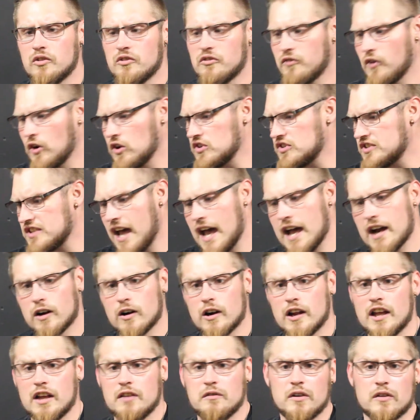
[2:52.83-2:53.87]
first
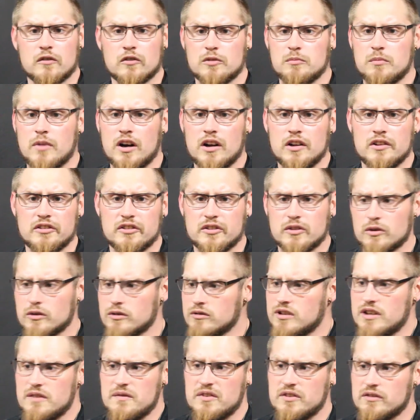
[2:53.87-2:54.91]
Saturday of every month, or
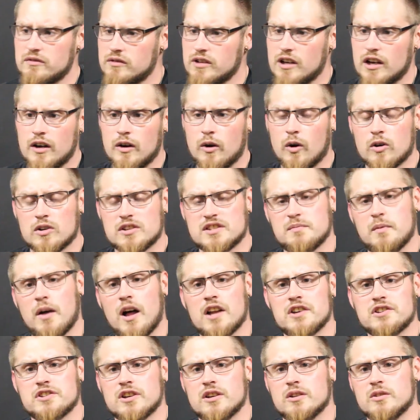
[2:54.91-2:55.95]
even you know our
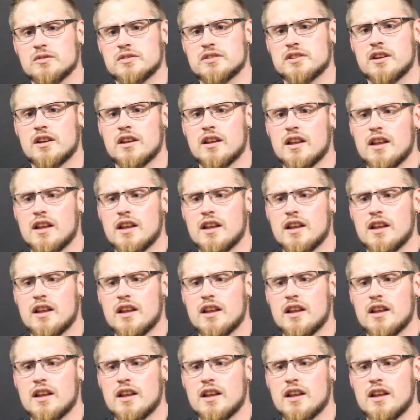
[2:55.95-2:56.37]
spot shows,